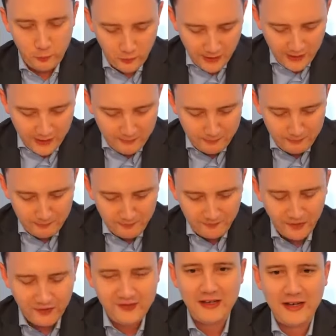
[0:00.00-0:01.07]
Um,
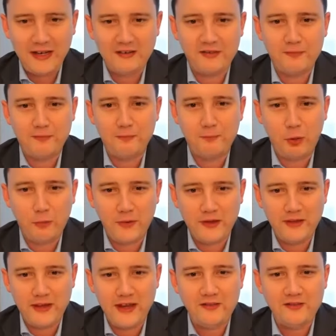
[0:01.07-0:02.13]
firstly, let's probably
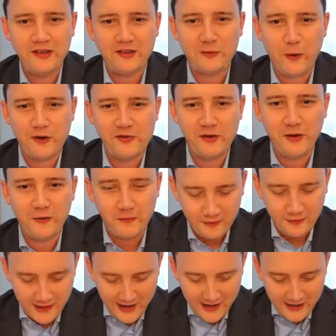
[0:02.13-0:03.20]
the easiest question of the
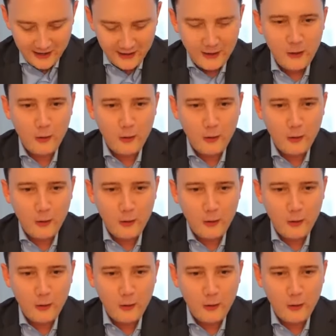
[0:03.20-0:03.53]
day.